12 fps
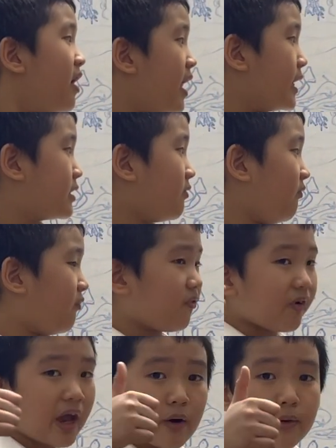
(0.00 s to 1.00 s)
It's
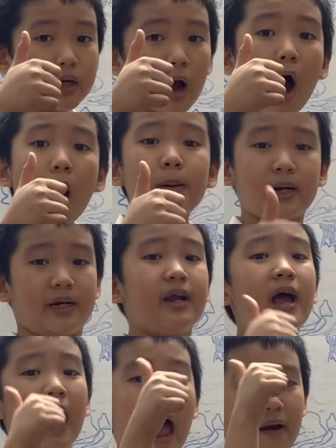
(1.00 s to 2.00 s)
very common
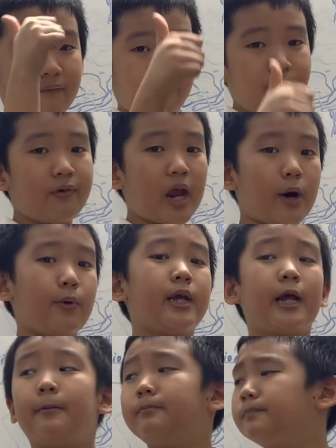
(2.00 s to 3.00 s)
and
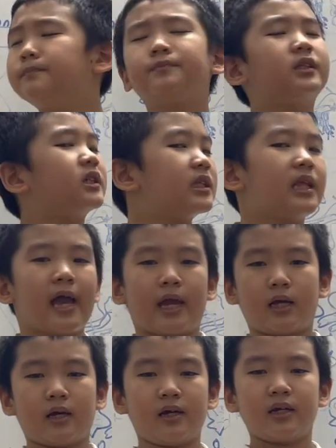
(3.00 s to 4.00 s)
very just
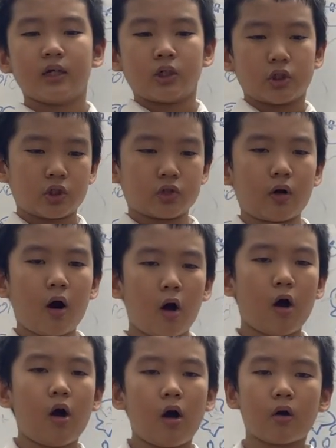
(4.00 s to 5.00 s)
like
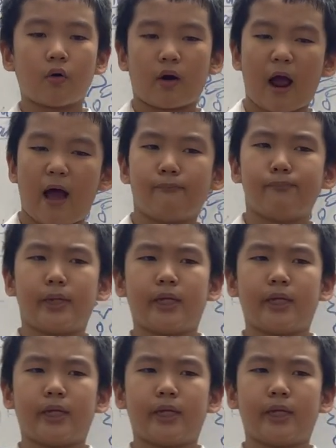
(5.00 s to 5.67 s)
strong, or have